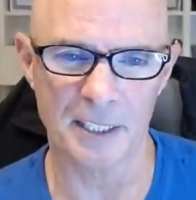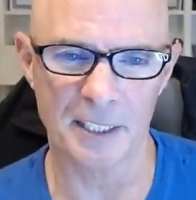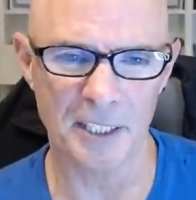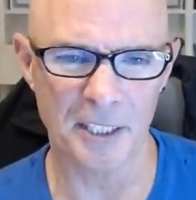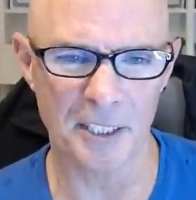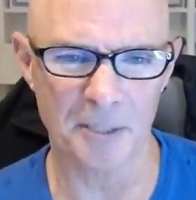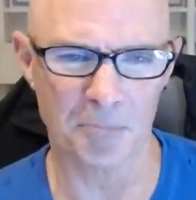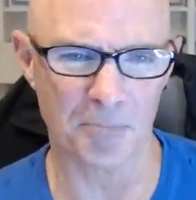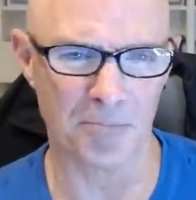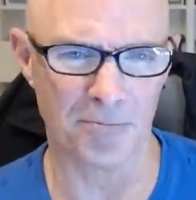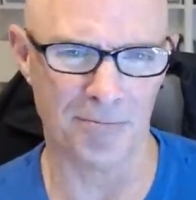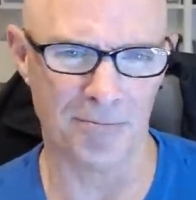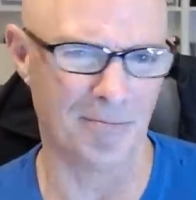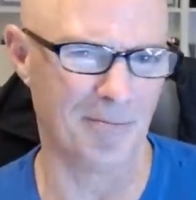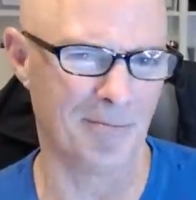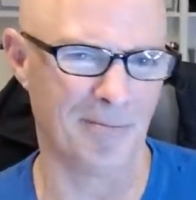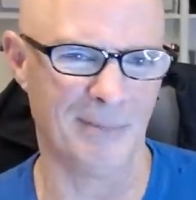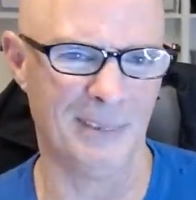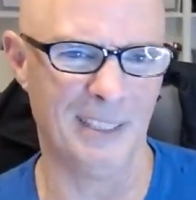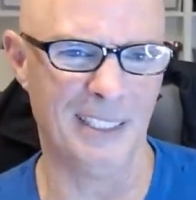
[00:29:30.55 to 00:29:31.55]
Because
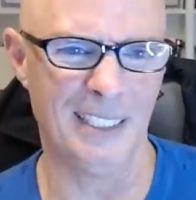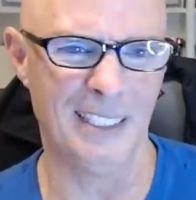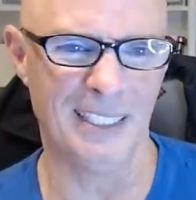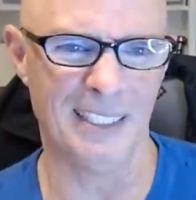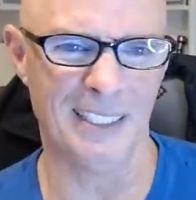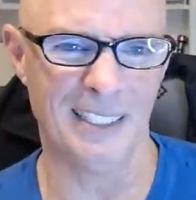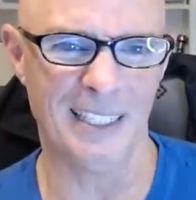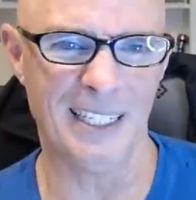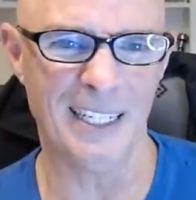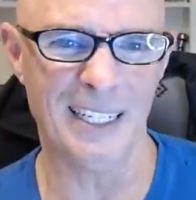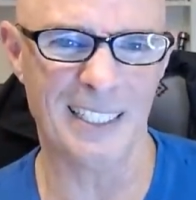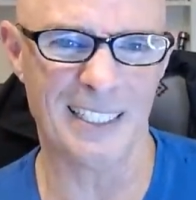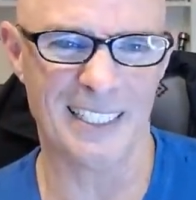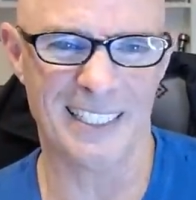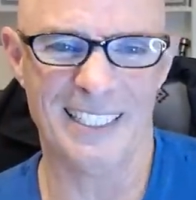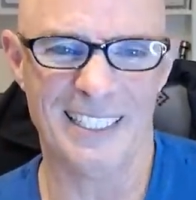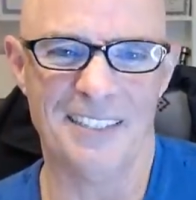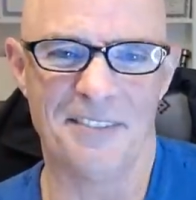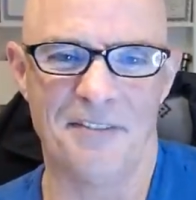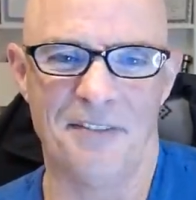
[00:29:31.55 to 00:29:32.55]
you, you kind of
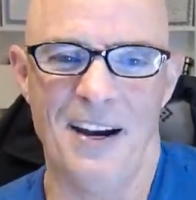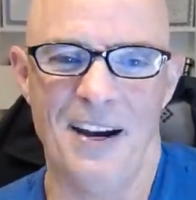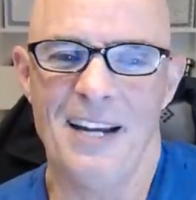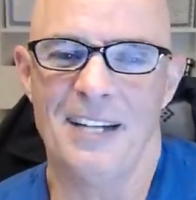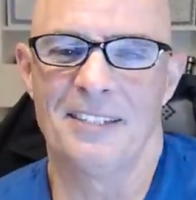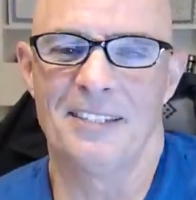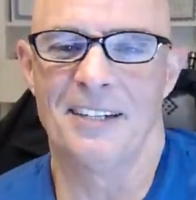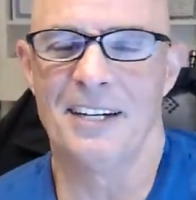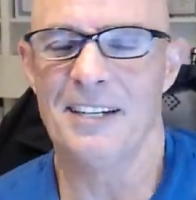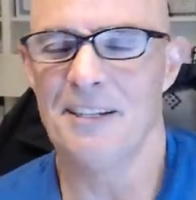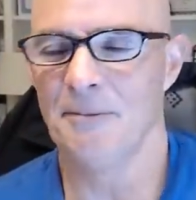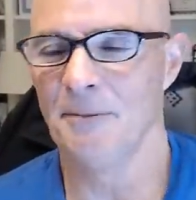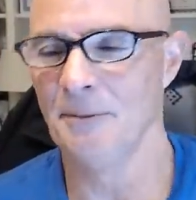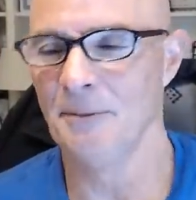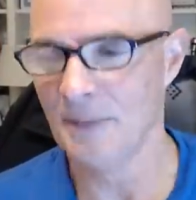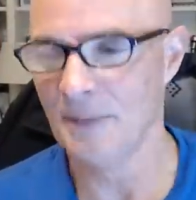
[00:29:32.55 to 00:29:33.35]
see the fire, right?